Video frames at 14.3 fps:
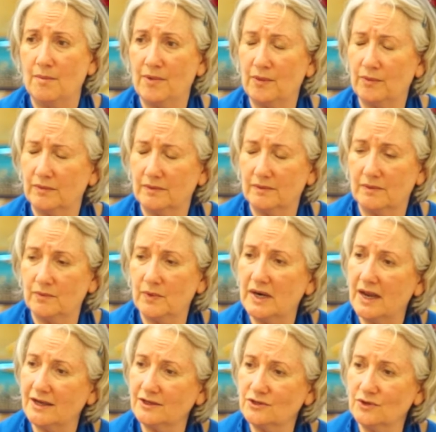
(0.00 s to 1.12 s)
But when
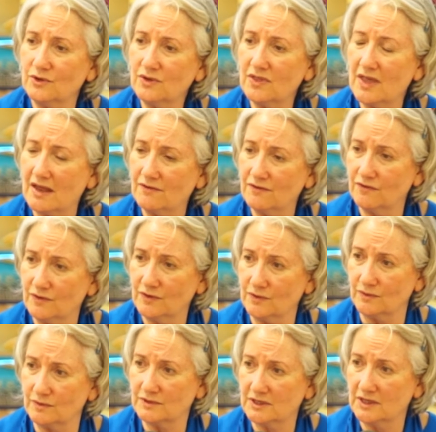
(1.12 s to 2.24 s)
I took that
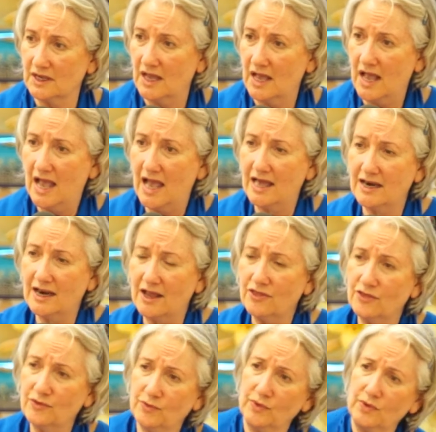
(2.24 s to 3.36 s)
fruit and I
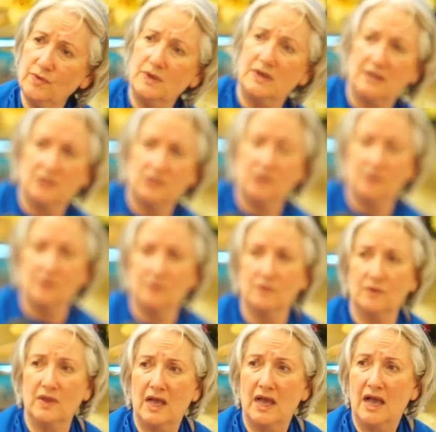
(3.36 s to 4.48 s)
threw it at you,
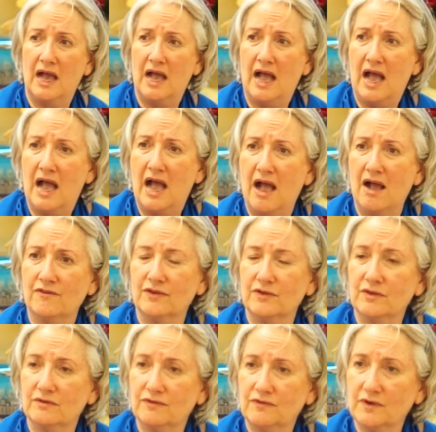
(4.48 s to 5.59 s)
for
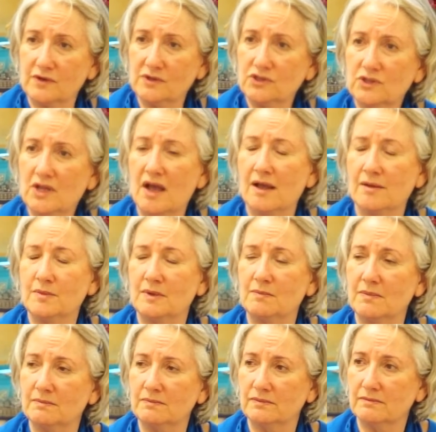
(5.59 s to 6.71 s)
the first time
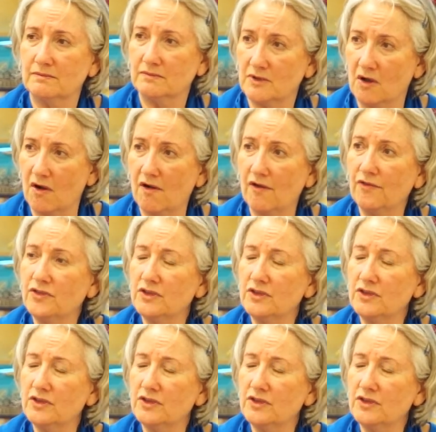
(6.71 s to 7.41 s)
in all